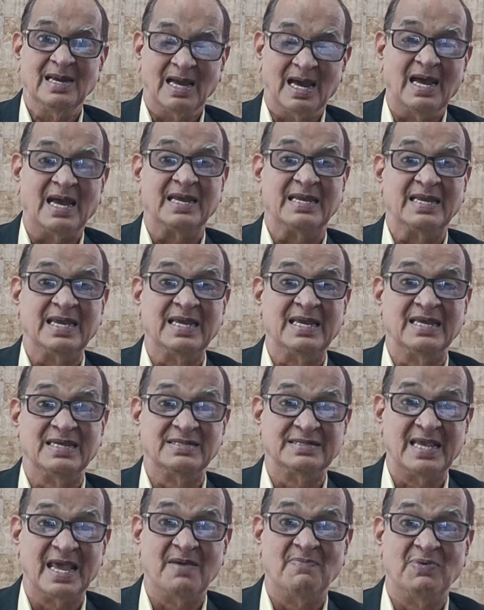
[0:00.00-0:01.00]
Uh, he
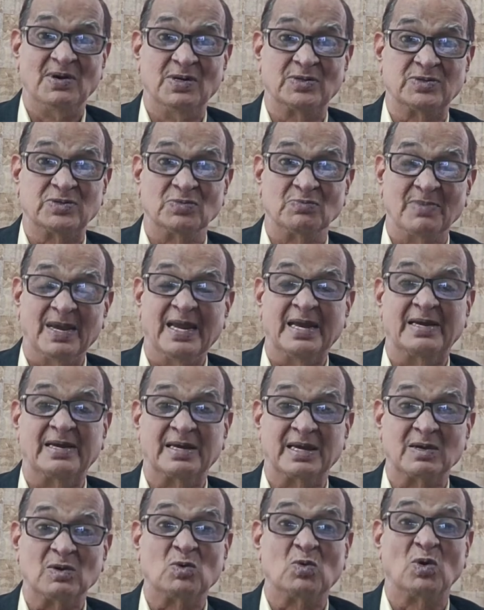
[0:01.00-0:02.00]
is able to
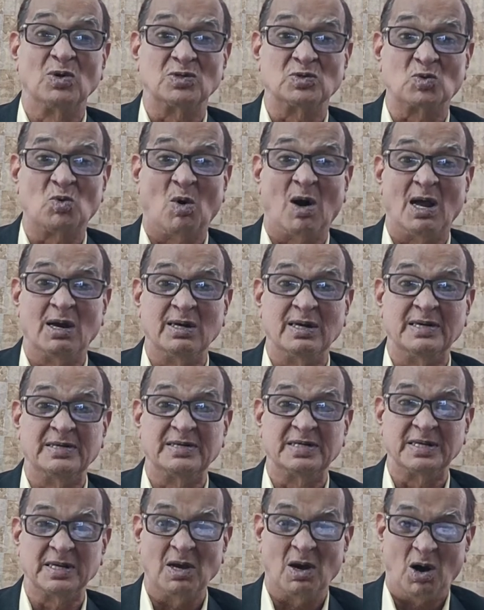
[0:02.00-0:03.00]
make good
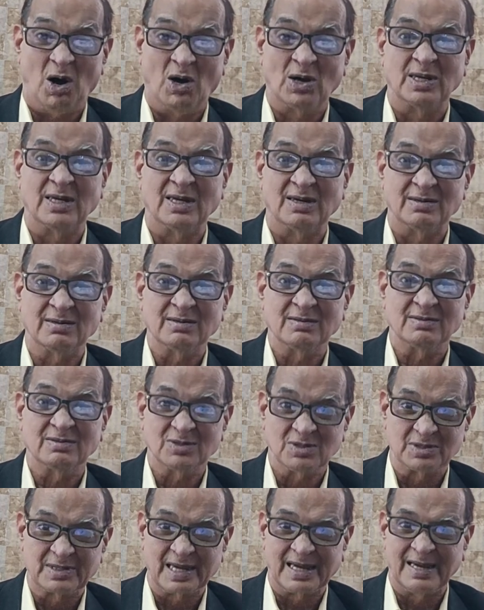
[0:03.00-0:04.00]
quality oil.
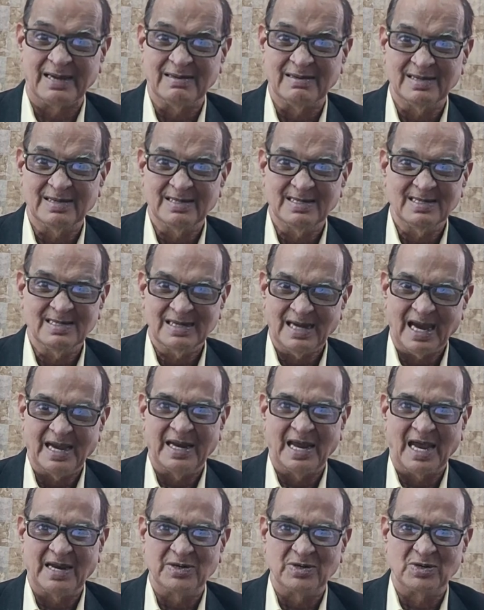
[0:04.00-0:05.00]
Okay. I,
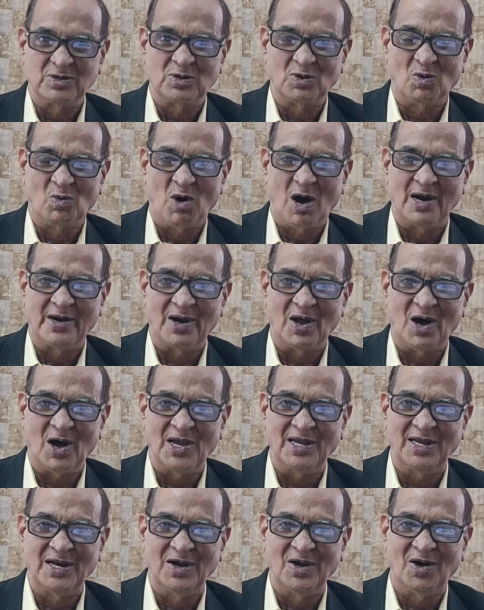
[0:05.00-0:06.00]
I don't know what
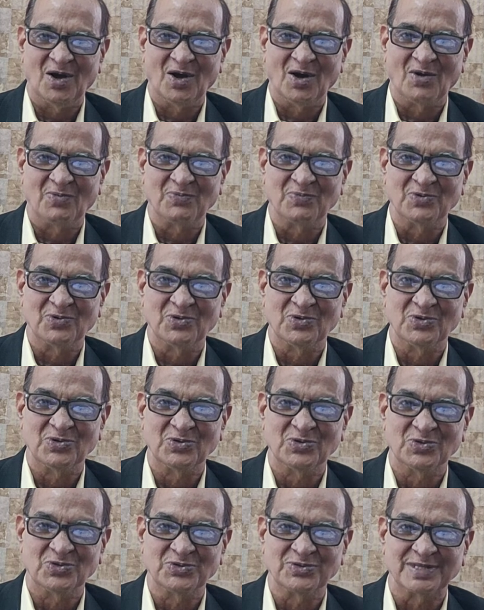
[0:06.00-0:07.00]
oil all of you
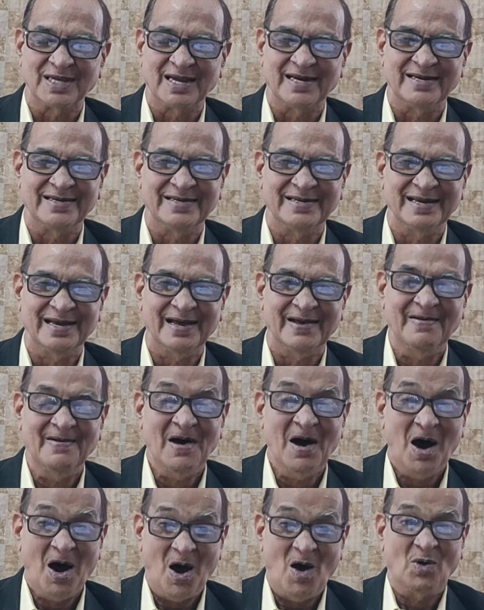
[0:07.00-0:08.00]
use and uh,
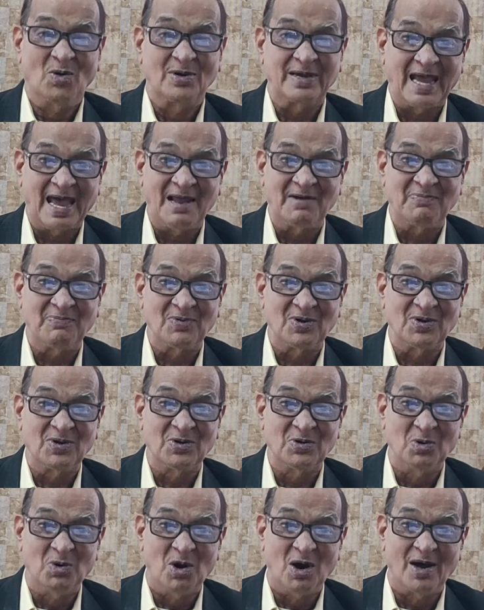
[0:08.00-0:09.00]
how careful
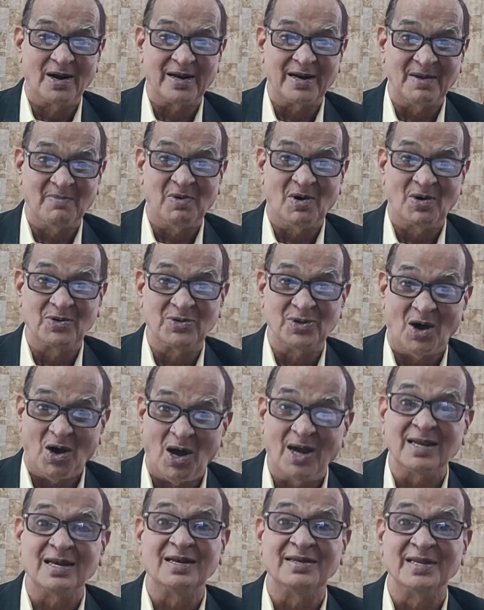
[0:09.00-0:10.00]
you are about the
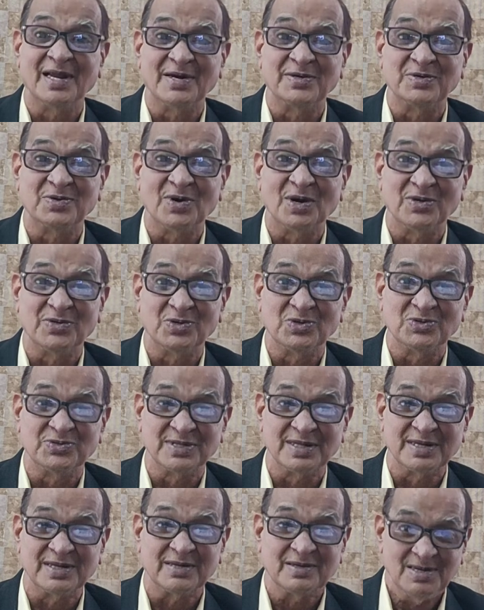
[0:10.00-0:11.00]
oil that you are
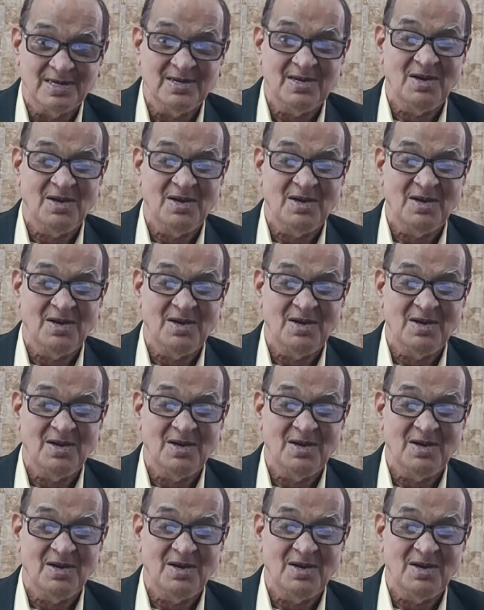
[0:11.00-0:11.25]
using.